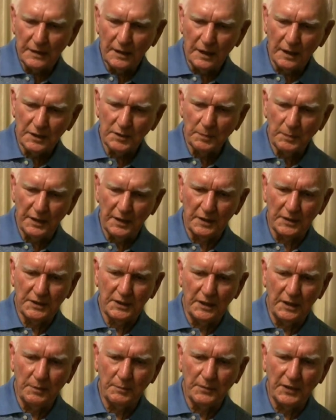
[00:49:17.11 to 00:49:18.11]
hospital
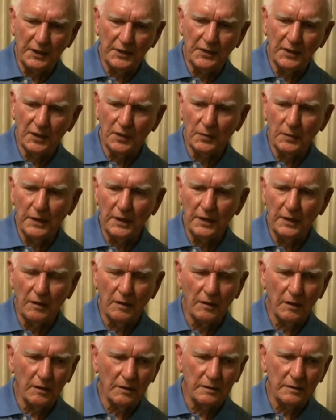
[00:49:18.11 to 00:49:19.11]
ship, they took away
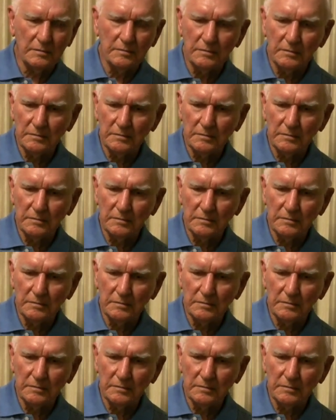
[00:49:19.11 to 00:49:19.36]
all the